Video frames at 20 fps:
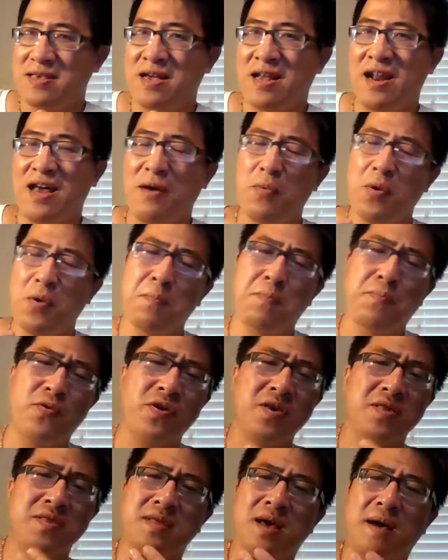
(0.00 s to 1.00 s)
Client will
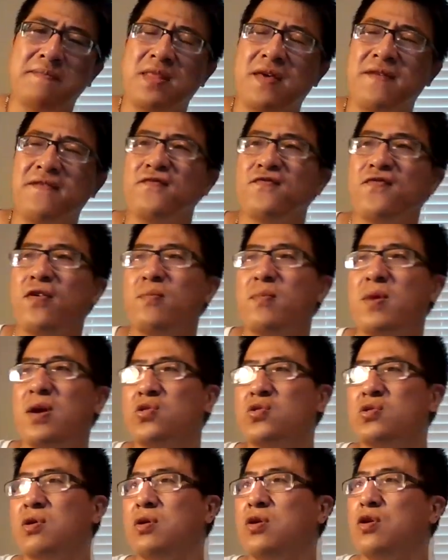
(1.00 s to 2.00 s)
bring some of the
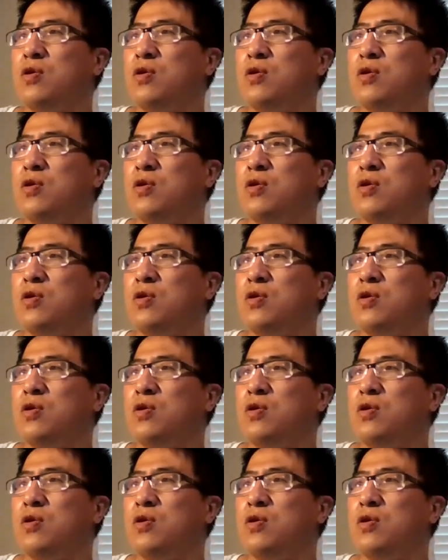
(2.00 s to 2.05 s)
information.